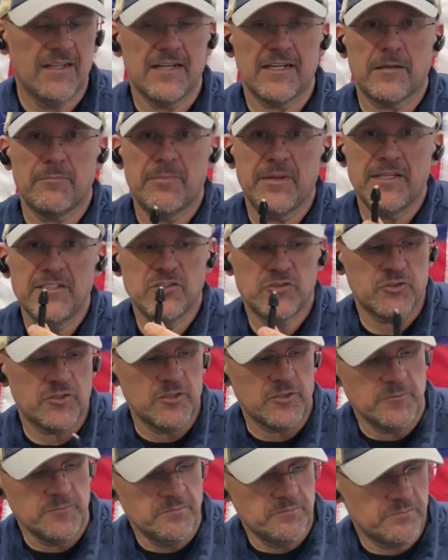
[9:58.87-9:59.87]
like a pen
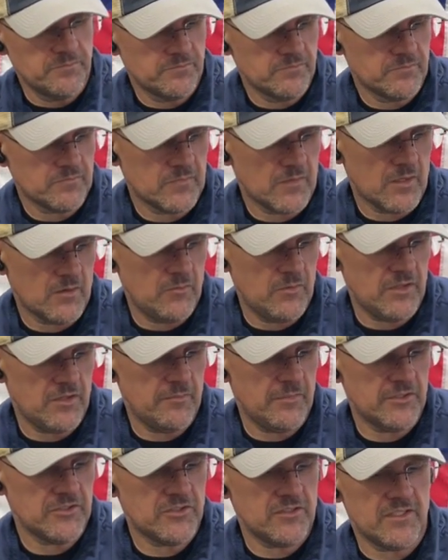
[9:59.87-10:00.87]
drill with
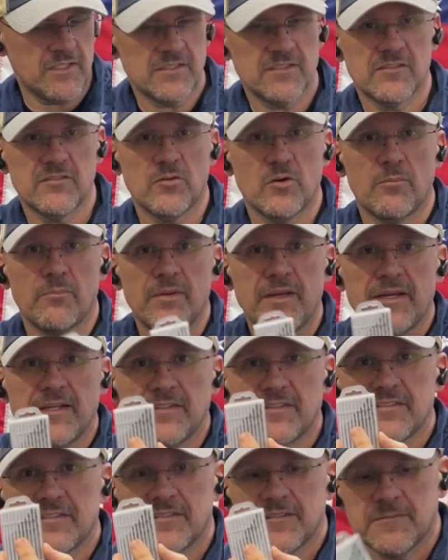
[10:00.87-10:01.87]
a bunch of these little
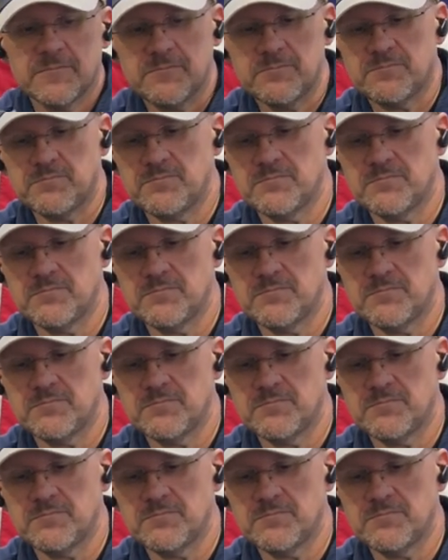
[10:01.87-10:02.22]
bits,